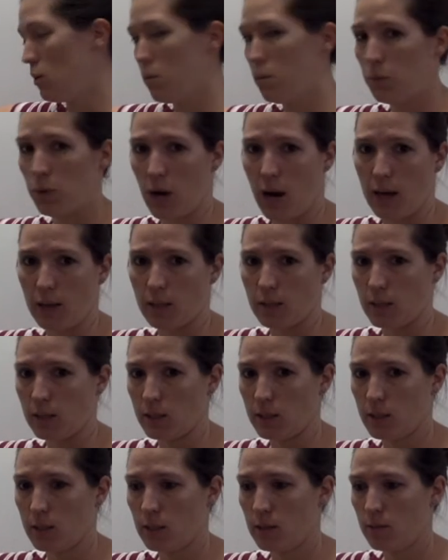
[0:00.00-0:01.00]

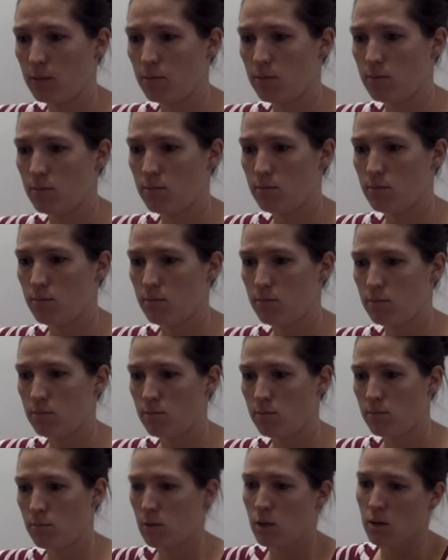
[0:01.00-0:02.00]
practice.
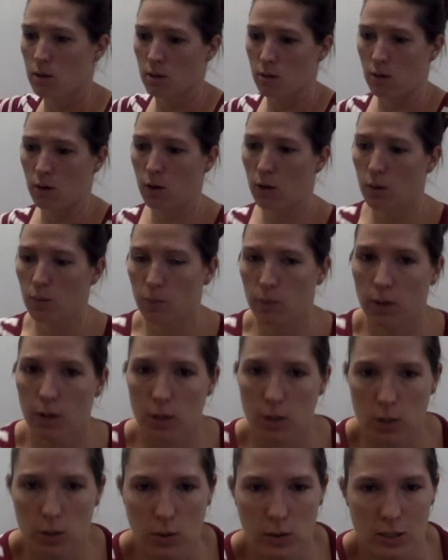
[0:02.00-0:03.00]
No, we're
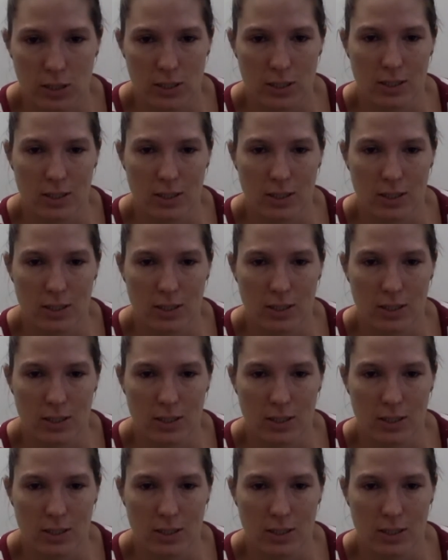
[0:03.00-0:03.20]
going to do it